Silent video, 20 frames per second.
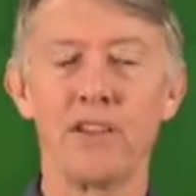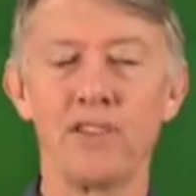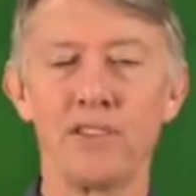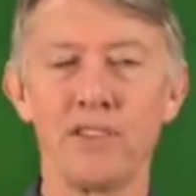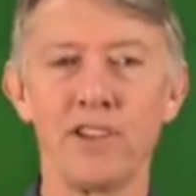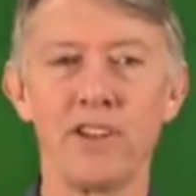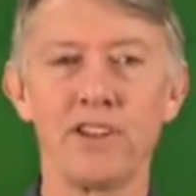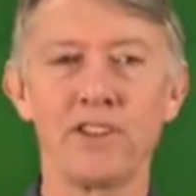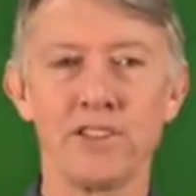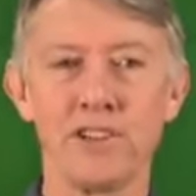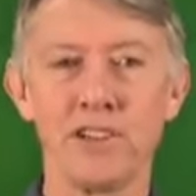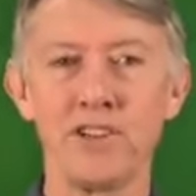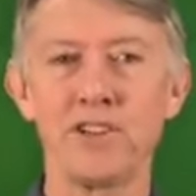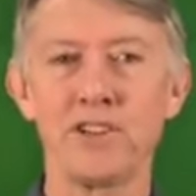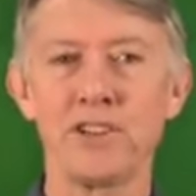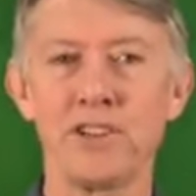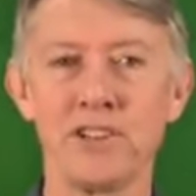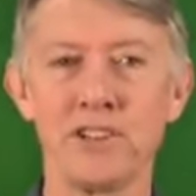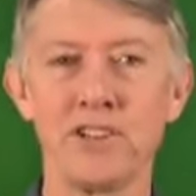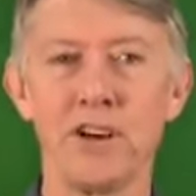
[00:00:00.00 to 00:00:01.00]
The
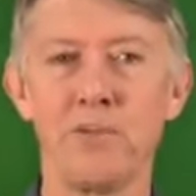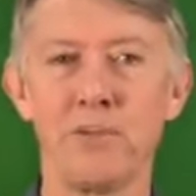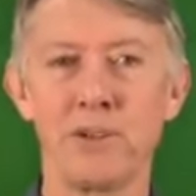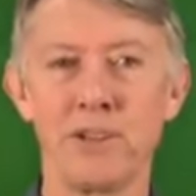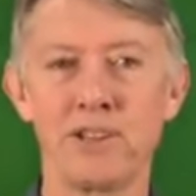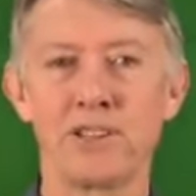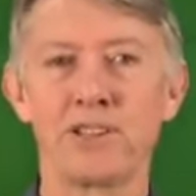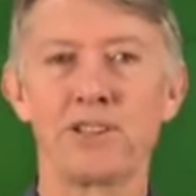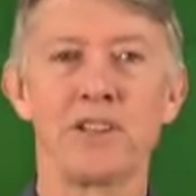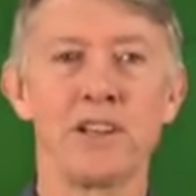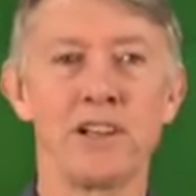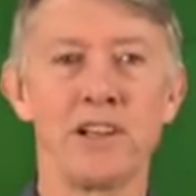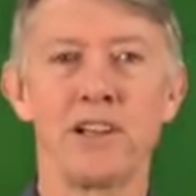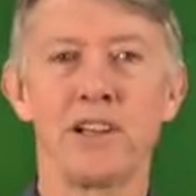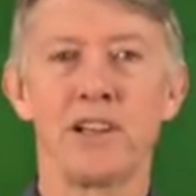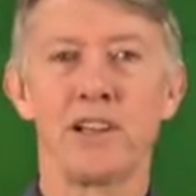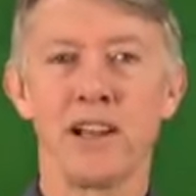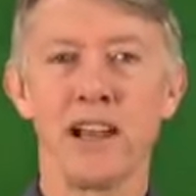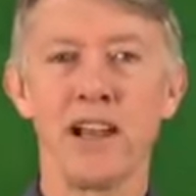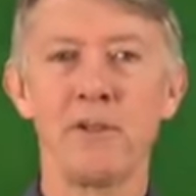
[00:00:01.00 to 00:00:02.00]
solution is obvious.
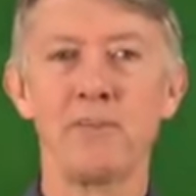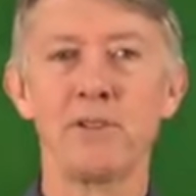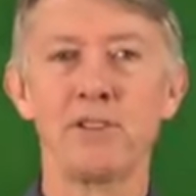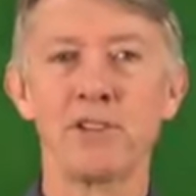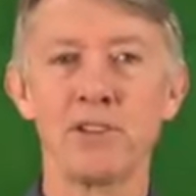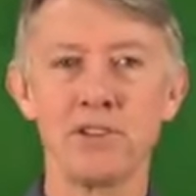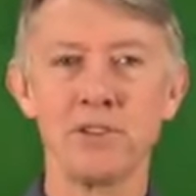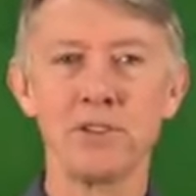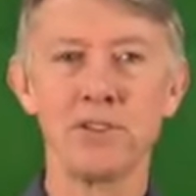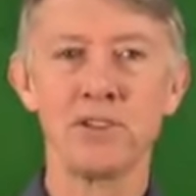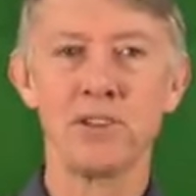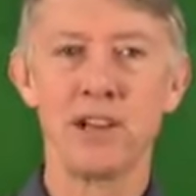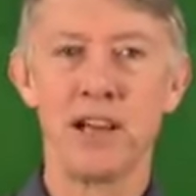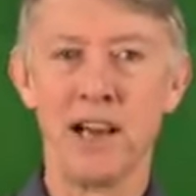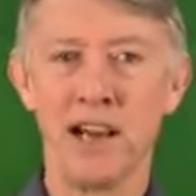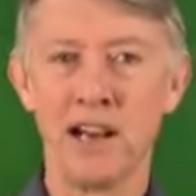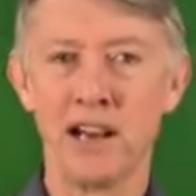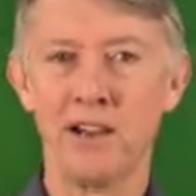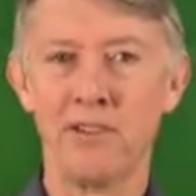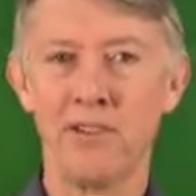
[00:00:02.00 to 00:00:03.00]
Governments shouldn't
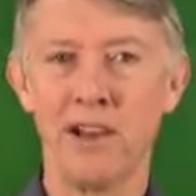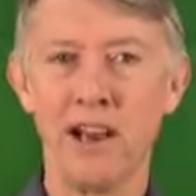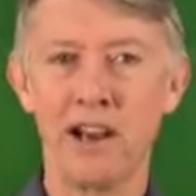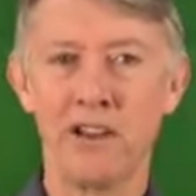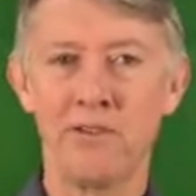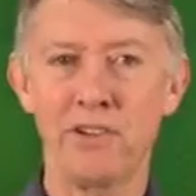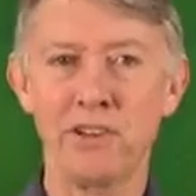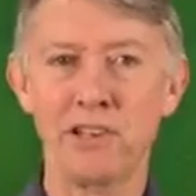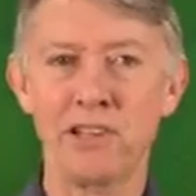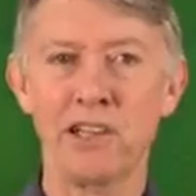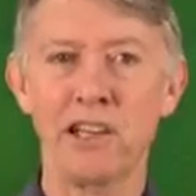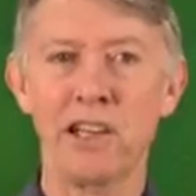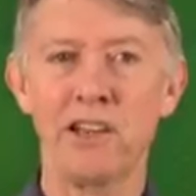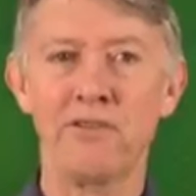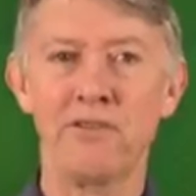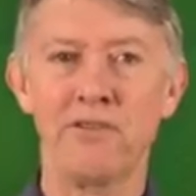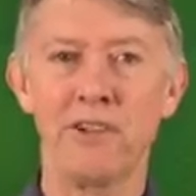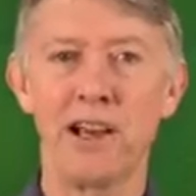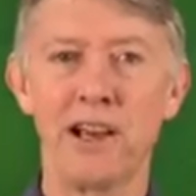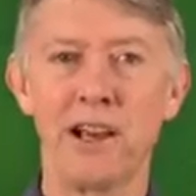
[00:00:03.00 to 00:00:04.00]
artificially
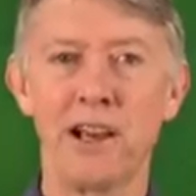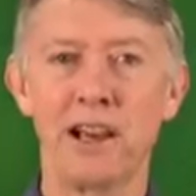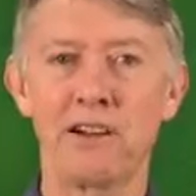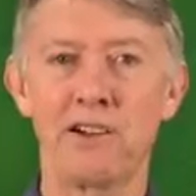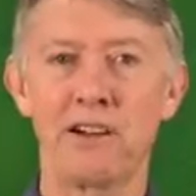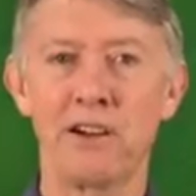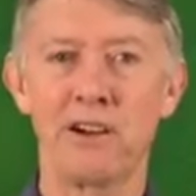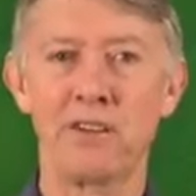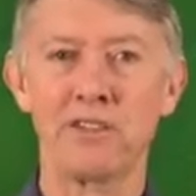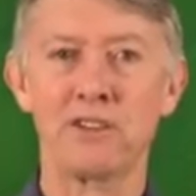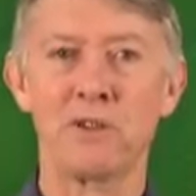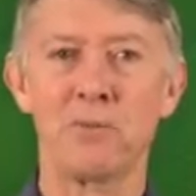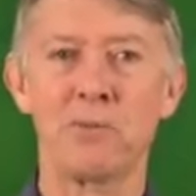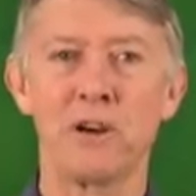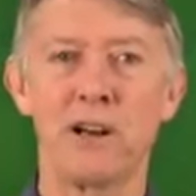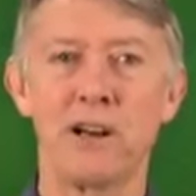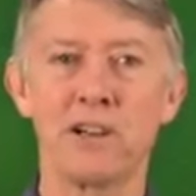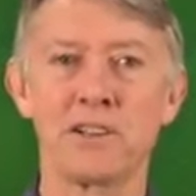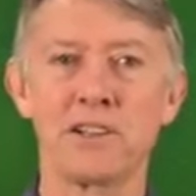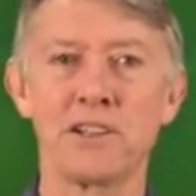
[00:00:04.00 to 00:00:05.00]
inflate agricultural
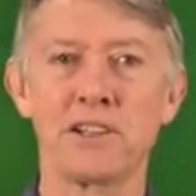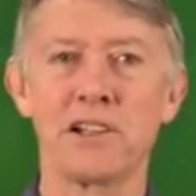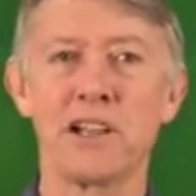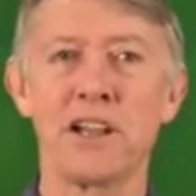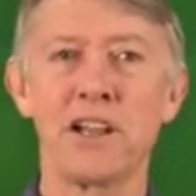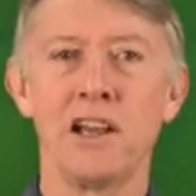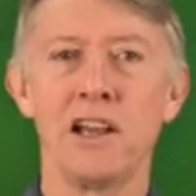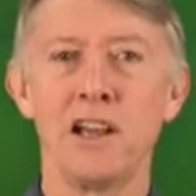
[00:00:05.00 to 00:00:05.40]
prices